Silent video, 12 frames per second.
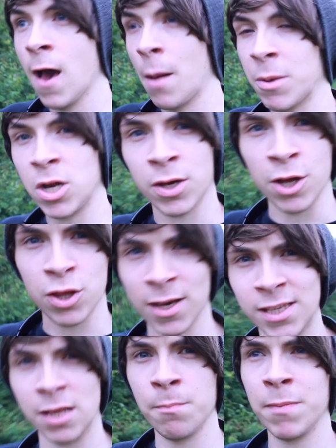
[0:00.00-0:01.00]
I mean, look at
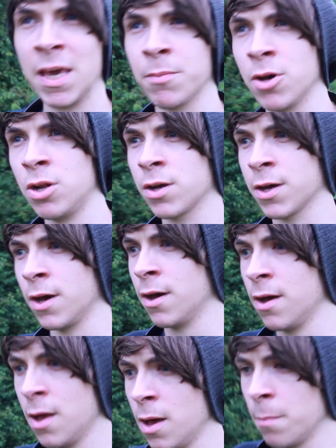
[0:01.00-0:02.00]
Justin Bieber, look
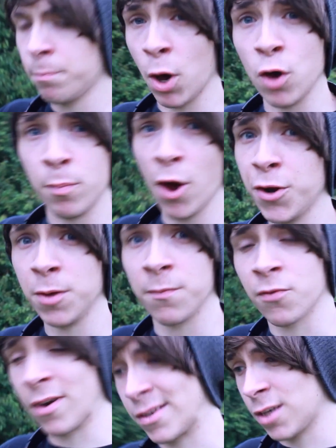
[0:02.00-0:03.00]
at Bo Burnham, for